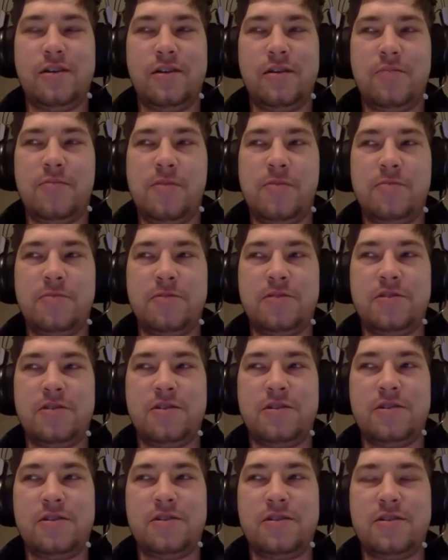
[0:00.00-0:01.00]
people
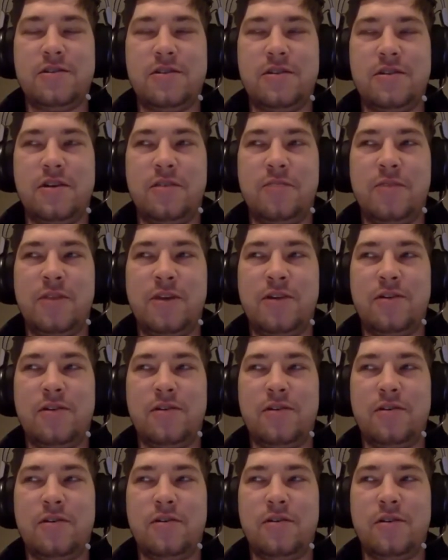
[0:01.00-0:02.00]
to, to think
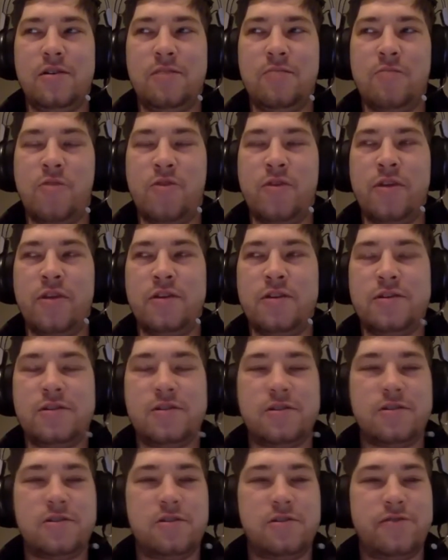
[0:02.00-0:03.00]
about more than just
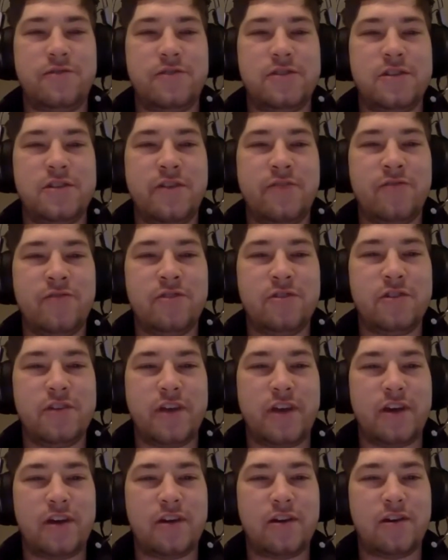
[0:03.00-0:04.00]
the surface level,
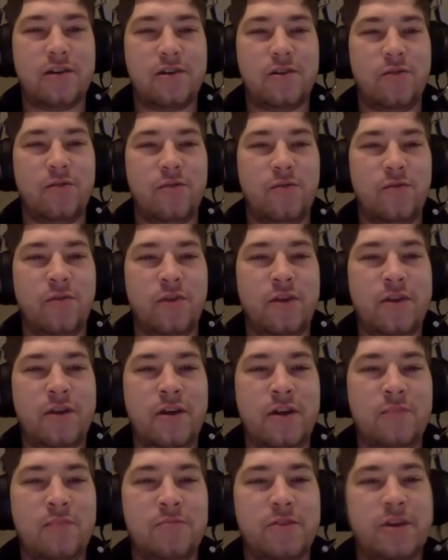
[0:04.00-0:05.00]
like what are
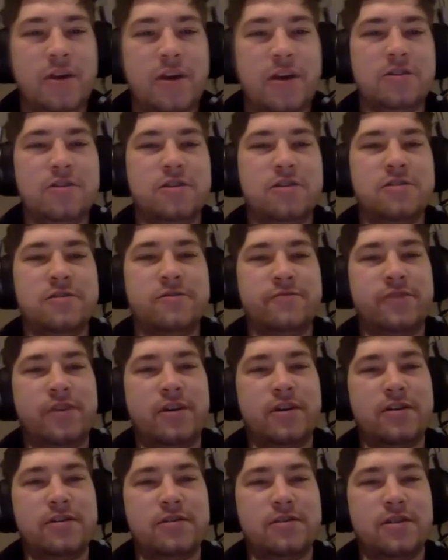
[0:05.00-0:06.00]
the implications of
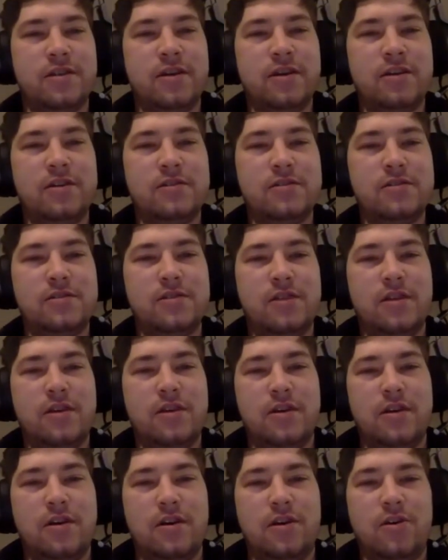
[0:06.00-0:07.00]
various things?
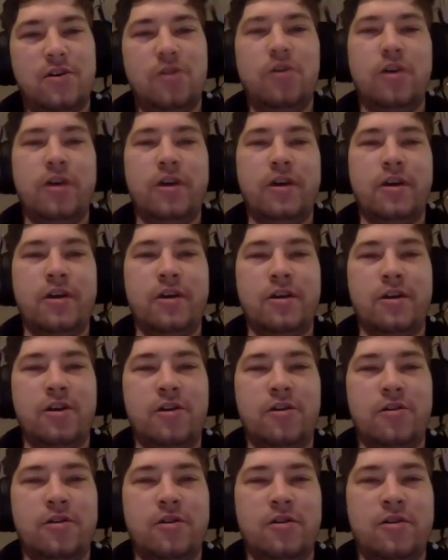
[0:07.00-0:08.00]
Or, you
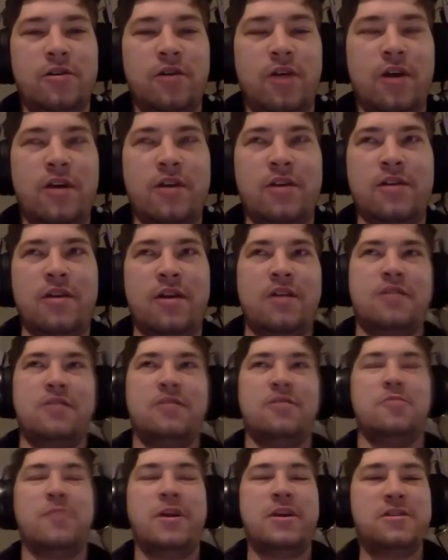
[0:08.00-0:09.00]
know, in the end,
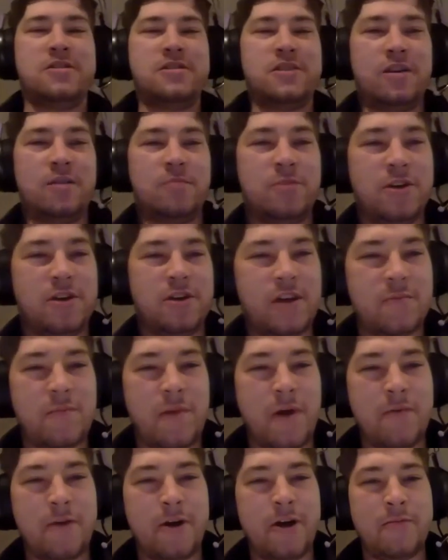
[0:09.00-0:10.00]
you may just end up being like
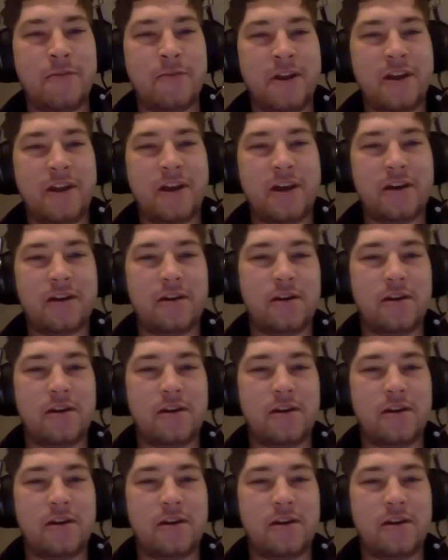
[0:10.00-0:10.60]
my mom and like,